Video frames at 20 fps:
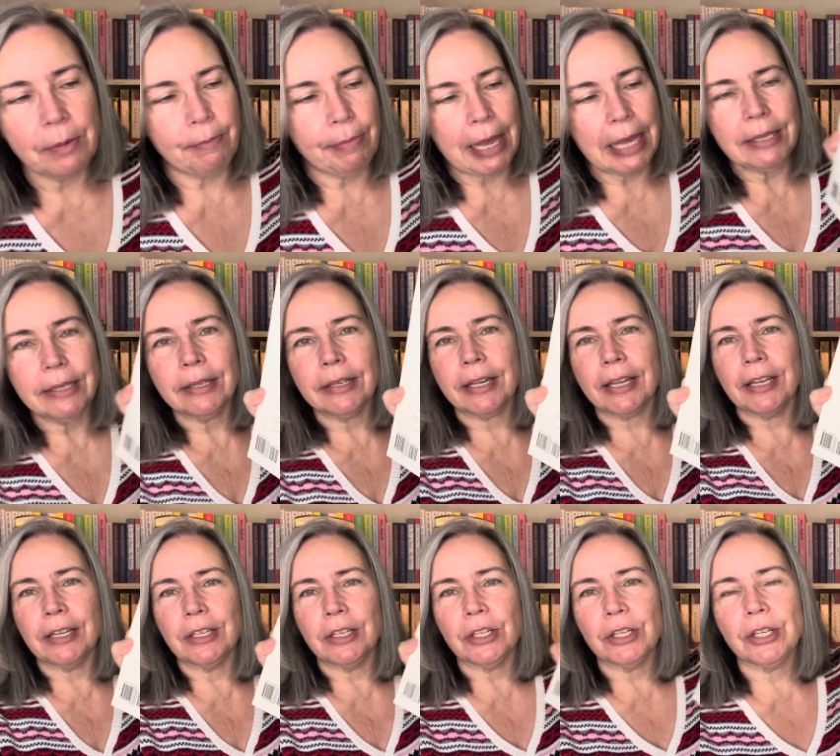best
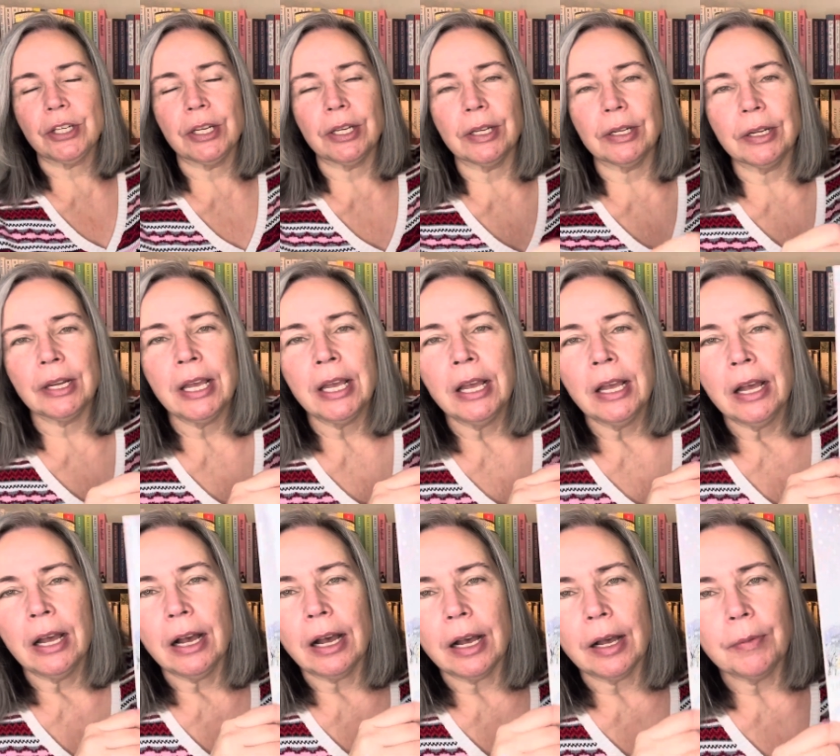condition.
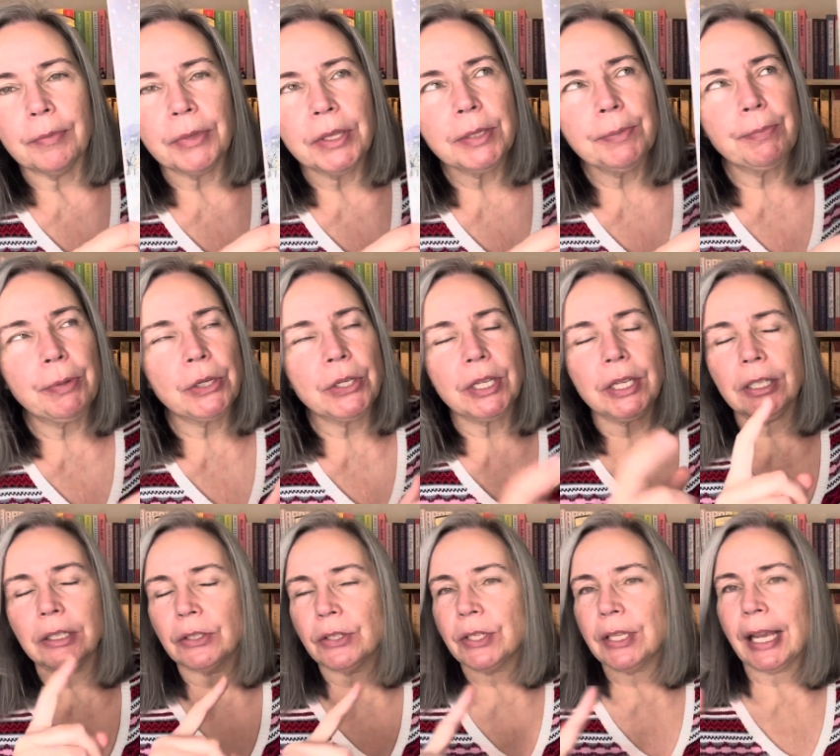Um, this
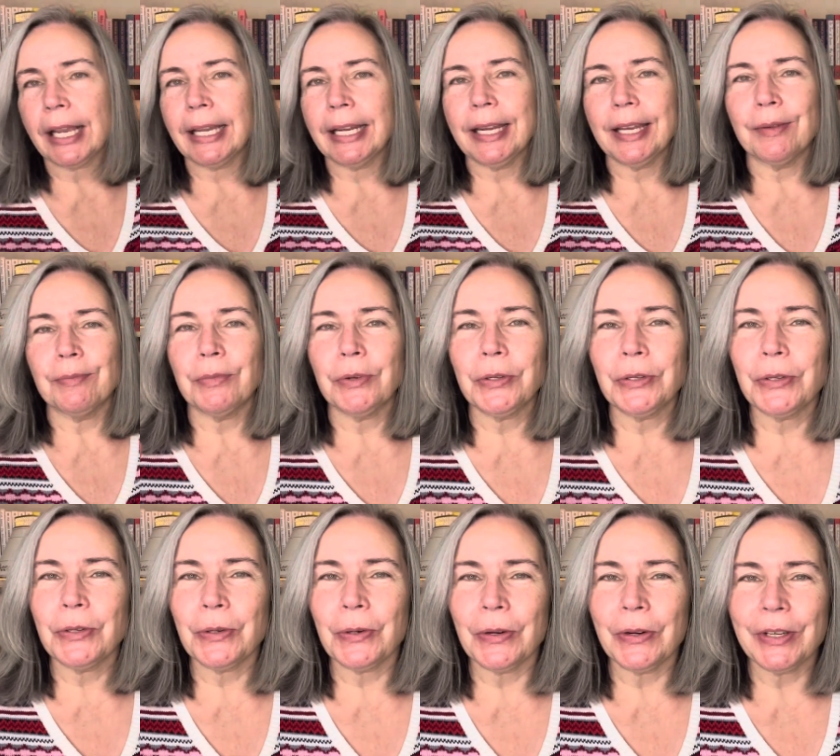particular secondhand
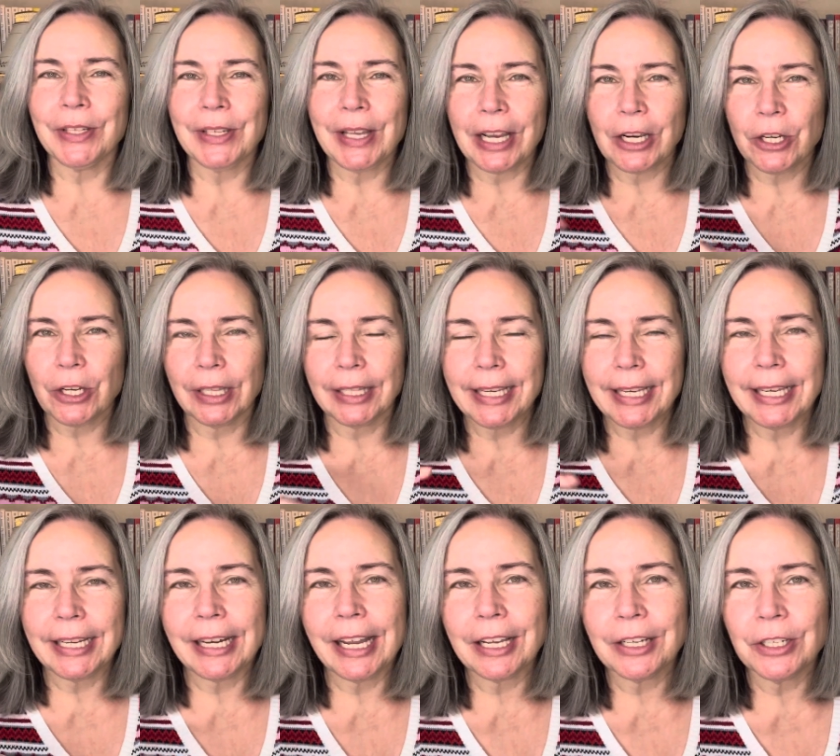bookstore is actually
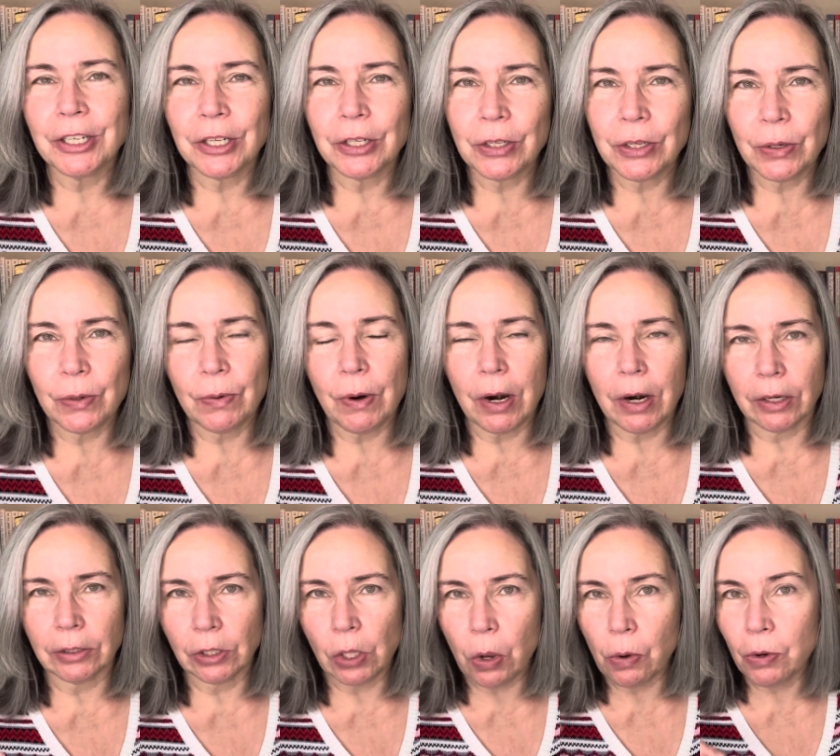connected to
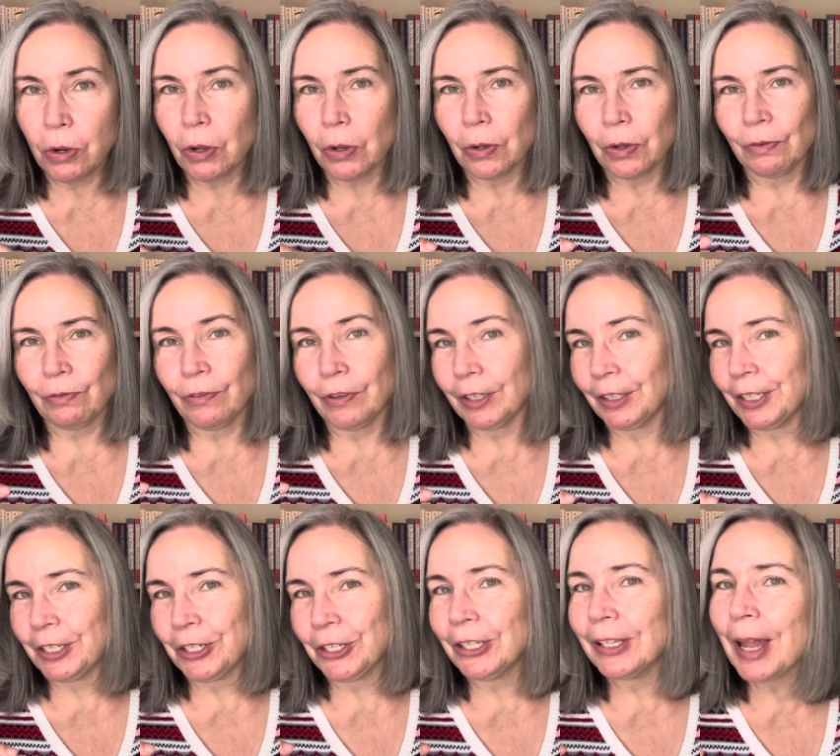our local
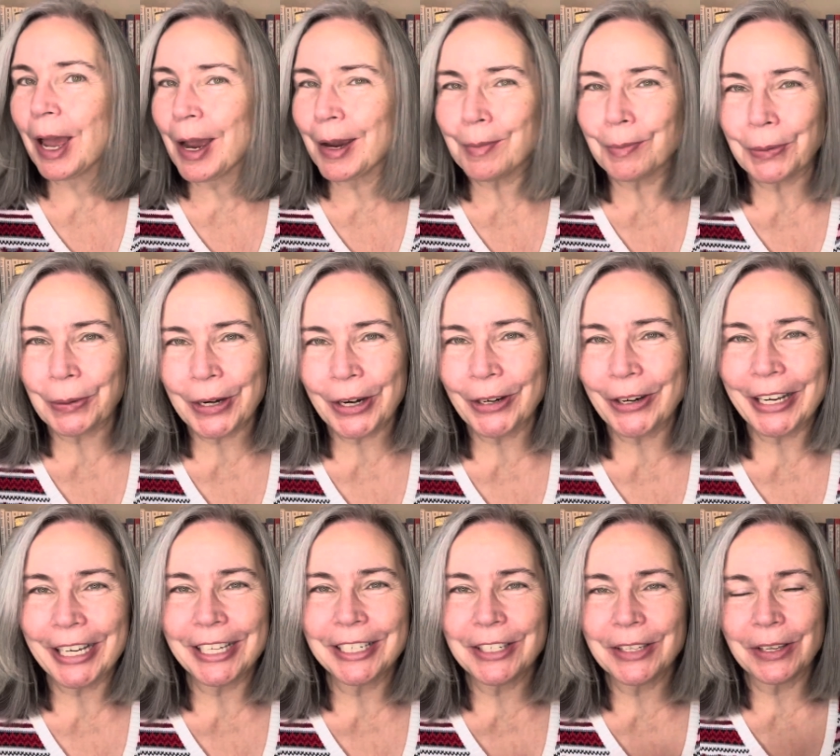village
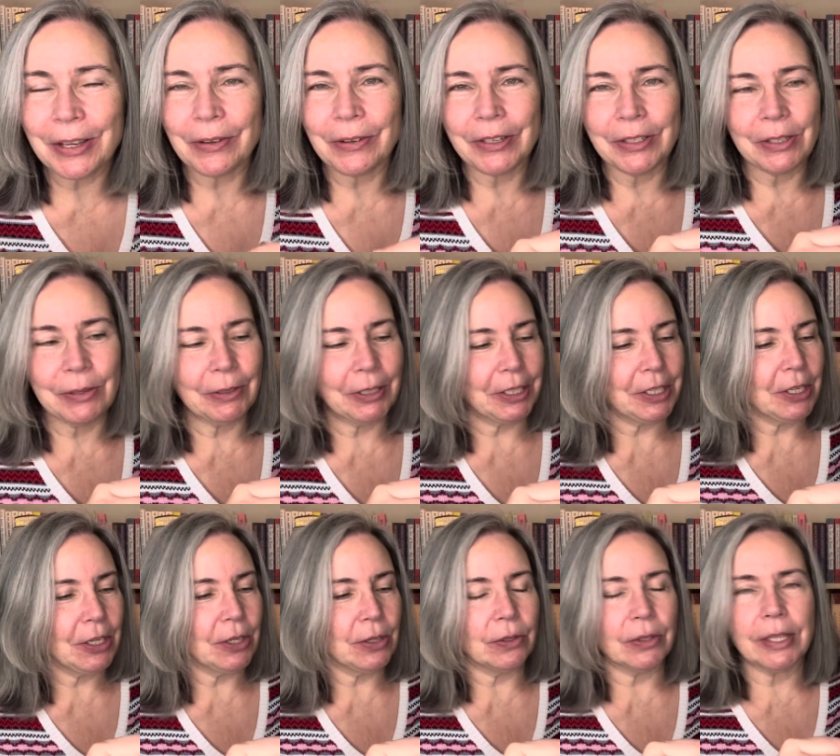library, so it's really
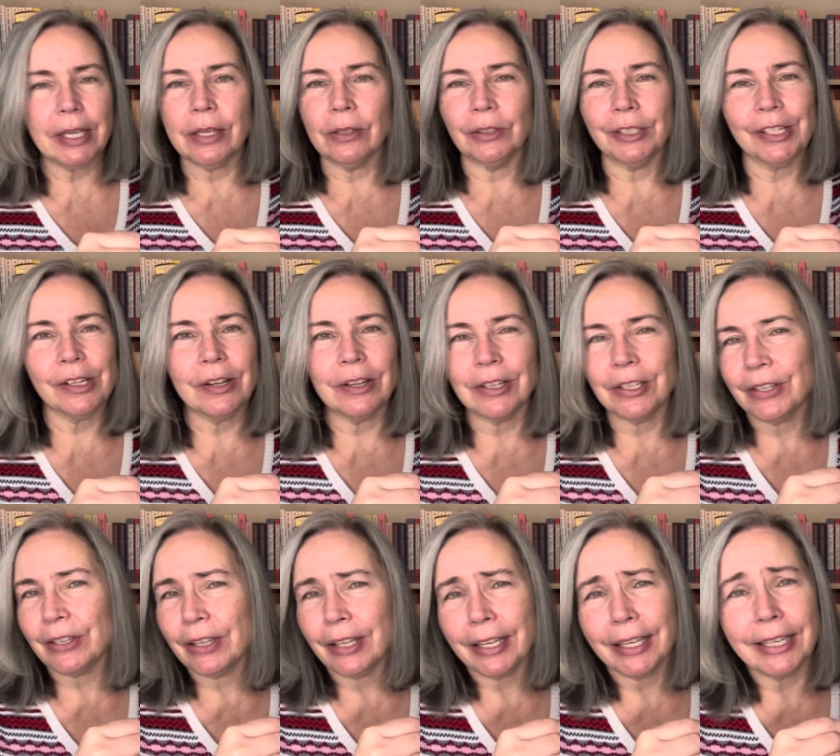cute. They only
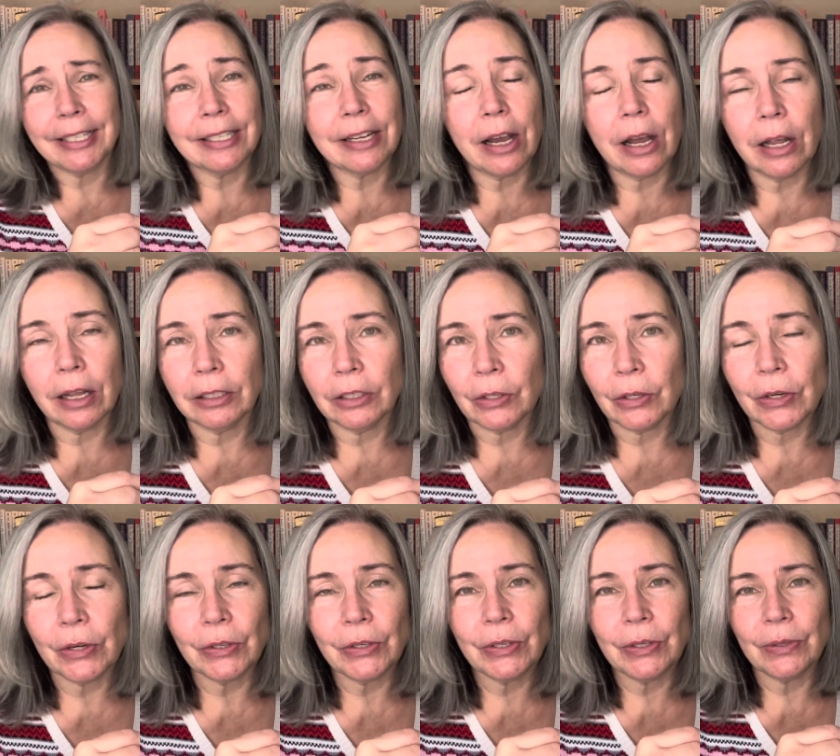cost like a dollar
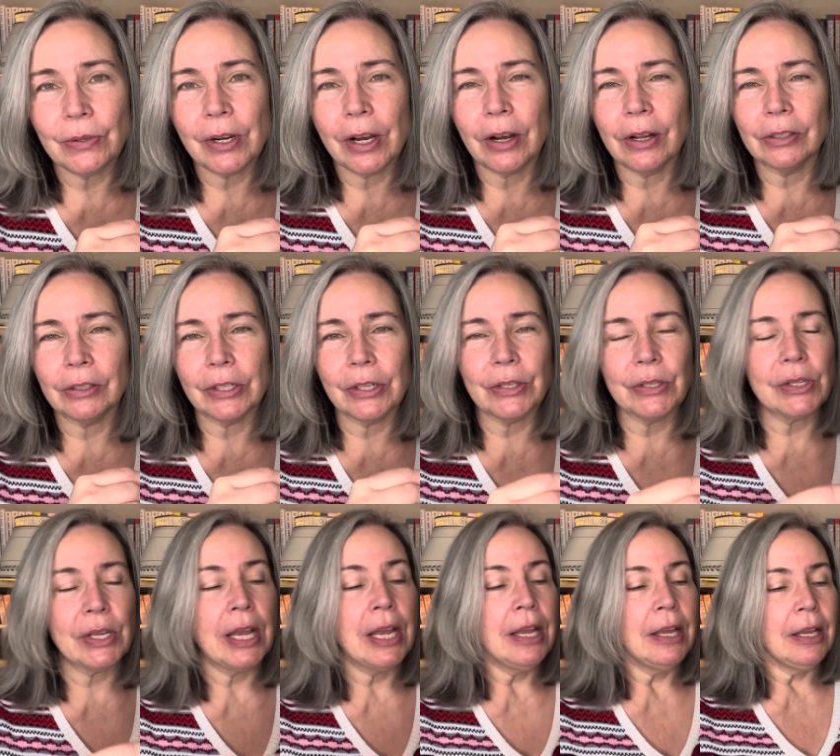or two dollars.